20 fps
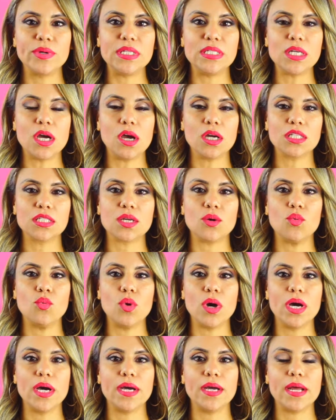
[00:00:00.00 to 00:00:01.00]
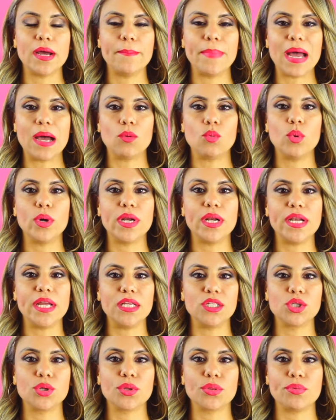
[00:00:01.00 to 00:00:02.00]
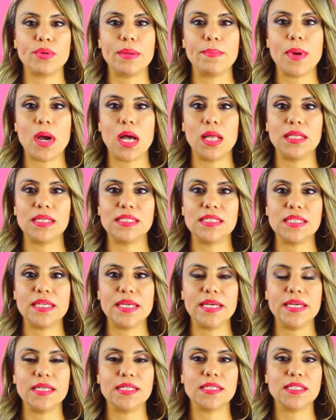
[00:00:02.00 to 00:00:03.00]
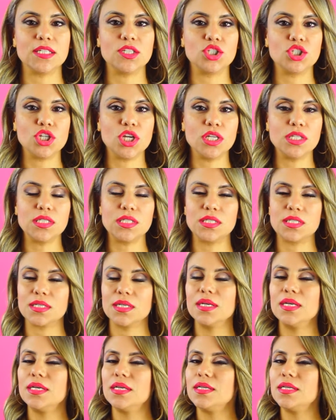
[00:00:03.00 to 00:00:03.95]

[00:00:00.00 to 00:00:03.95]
We talked about what an HO3 policy is, and just